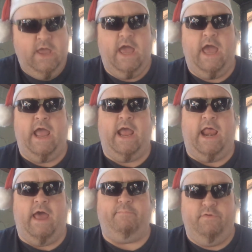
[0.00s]
And
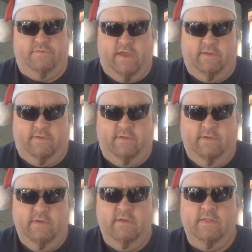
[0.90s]
I appreciate the
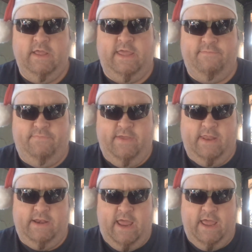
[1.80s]
gift the
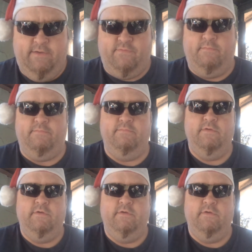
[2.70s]
other day from